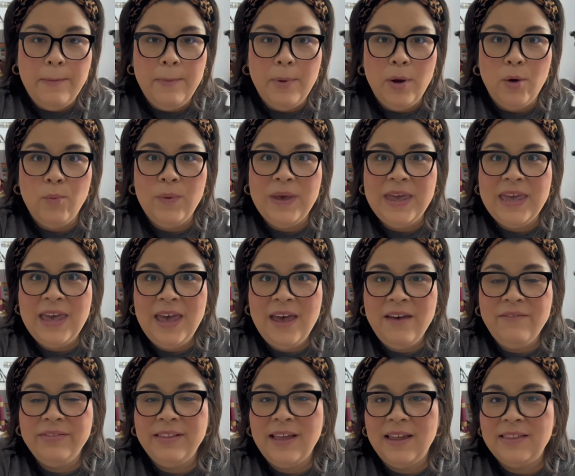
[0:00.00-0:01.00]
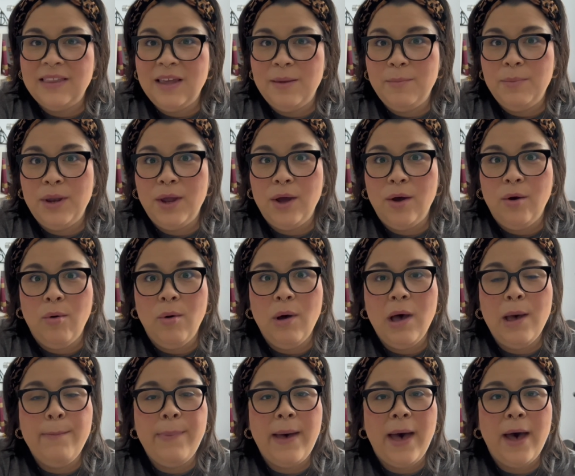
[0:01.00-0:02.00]
We have let them know
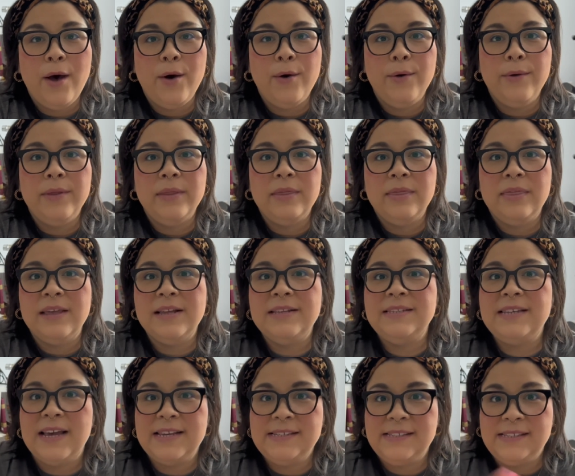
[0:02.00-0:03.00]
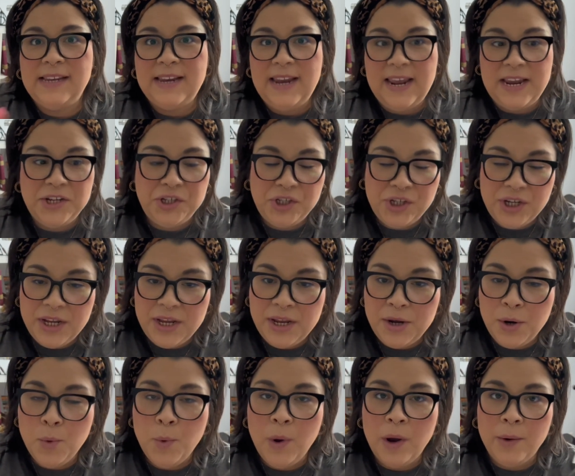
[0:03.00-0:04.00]
about the
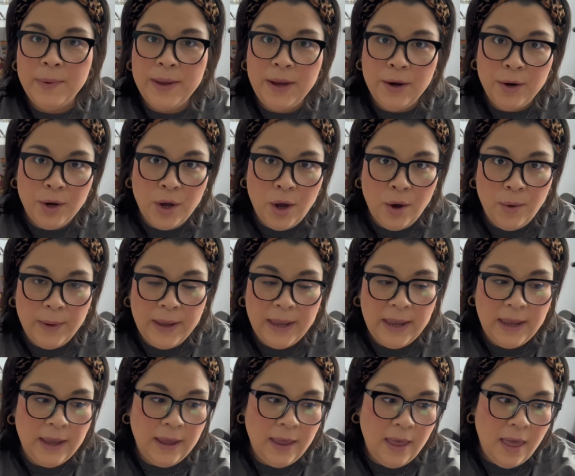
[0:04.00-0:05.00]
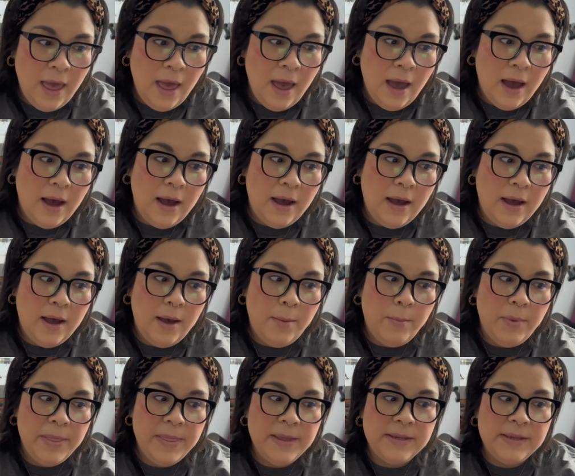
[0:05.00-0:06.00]
destination, where we are going, the